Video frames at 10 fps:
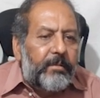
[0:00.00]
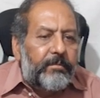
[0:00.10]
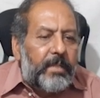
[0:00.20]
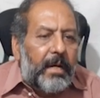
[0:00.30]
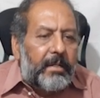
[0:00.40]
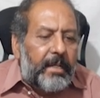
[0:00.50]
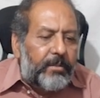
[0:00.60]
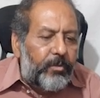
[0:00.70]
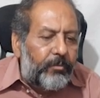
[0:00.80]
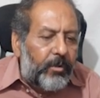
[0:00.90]
the
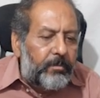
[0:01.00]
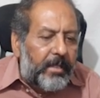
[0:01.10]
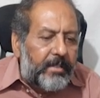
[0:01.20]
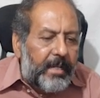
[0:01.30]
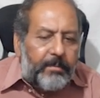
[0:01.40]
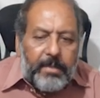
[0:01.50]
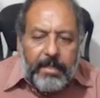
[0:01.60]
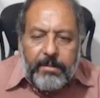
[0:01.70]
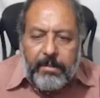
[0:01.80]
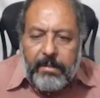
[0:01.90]
glycopholmin
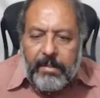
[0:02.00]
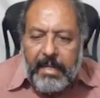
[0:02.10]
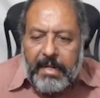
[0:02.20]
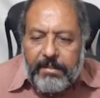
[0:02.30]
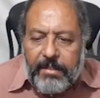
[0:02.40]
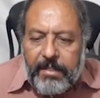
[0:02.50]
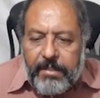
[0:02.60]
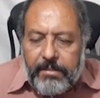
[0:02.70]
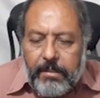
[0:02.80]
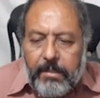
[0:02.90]
tablet, and there
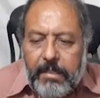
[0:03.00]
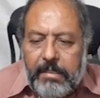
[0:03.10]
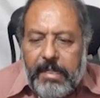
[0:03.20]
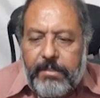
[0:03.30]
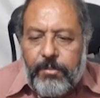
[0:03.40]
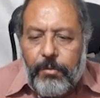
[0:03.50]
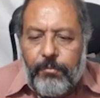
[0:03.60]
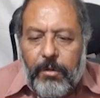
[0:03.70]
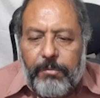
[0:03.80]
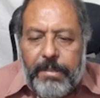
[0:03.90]
is
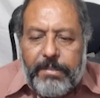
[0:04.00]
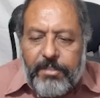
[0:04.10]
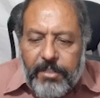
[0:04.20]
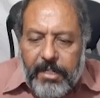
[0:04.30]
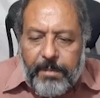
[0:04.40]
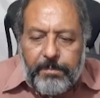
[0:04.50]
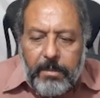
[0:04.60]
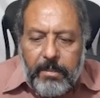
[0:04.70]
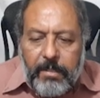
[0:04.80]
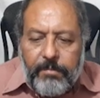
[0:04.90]
glycopholmin syrup
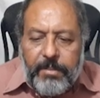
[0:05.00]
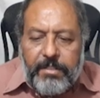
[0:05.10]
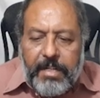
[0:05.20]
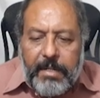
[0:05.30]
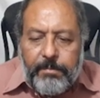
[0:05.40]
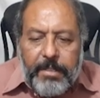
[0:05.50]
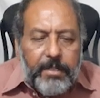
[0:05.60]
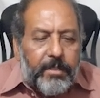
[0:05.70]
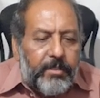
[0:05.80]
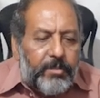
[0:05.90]
which can be
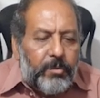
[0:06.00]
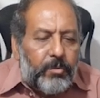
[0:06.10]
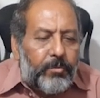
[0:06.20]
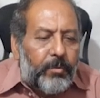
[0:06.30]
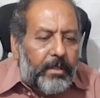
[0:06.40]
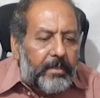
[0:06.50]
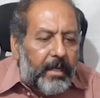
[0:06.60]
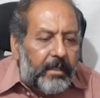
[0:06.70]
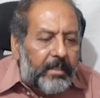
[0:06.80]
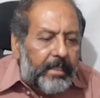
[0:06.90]
used for
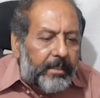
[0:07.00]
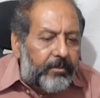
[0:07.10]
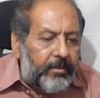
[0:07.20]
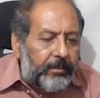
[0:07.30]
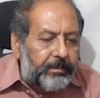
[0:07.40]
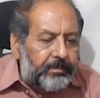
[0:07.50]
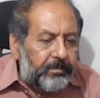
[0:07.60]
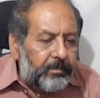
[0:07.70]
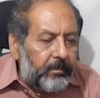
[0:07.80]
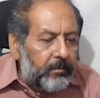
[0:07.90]
the kids.
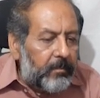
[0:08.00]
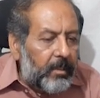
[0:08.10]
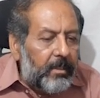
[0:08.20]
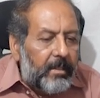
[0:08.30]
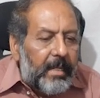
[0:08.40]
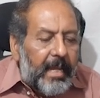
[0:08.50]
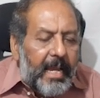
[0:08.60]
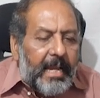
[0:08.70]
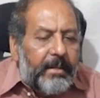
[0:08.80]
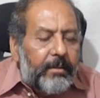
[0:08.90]

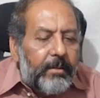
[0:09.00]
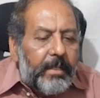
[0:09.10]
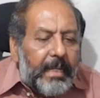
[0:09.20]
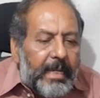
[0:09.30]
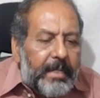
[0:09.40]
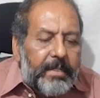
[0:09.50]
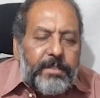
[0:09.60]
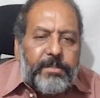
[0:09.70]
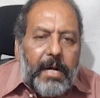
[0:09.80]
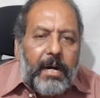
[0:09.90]
And here
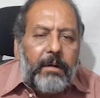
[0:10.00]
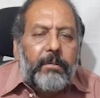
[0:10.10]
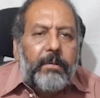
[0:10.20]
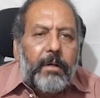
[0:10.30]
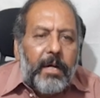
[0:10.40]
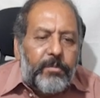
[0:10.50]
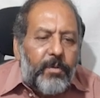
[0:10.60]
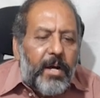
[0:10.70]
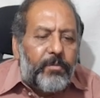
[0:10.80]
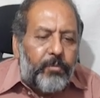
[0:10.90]
is the
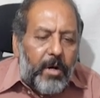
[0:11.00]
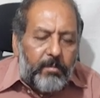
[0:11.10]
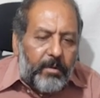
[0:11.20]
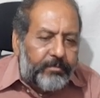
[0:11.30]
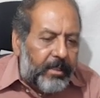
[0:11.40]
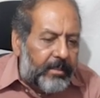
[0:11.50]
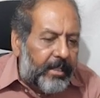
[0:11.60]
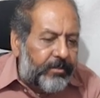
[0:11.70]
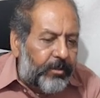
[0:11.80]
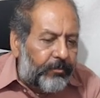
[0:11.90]
advanced form of the
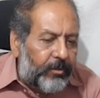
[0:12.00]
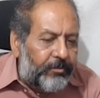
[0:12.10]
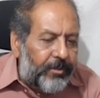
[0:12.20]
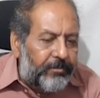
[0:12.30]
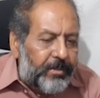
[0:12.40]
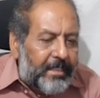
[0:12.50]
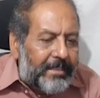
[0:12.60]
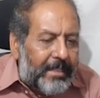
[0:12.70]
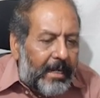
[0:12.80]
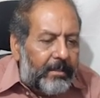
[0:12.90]
glycopholmin, which is
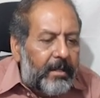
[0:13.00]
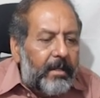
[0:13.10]
called